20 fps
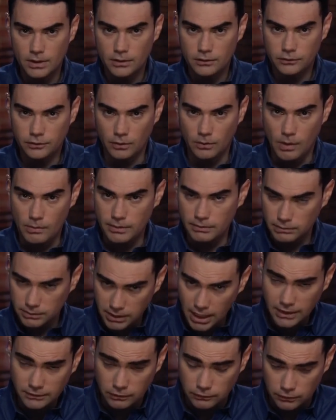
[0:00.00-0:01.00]
So what we would
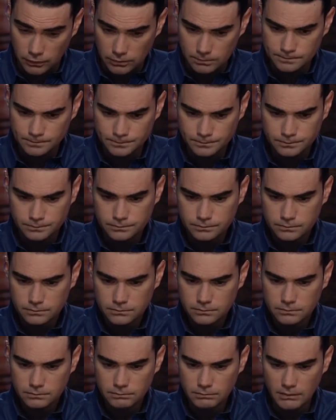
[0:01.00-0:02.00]
like to do
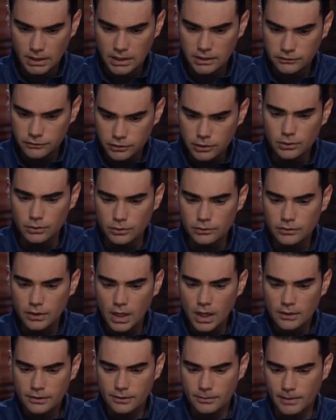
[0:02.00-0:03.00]
is use
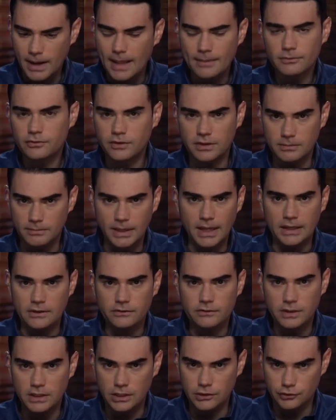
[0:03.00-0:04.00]
the Ramstein
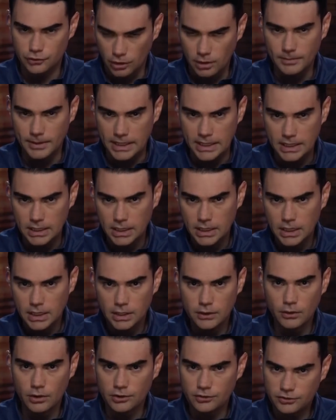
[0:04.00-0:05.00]
base in Germany
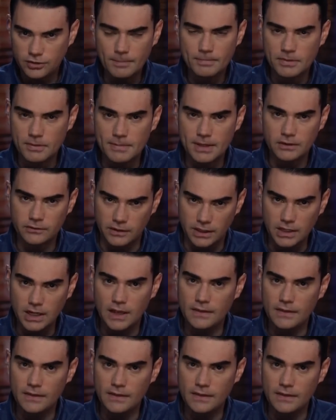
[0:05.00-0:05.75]
in order to ship the MiGs in,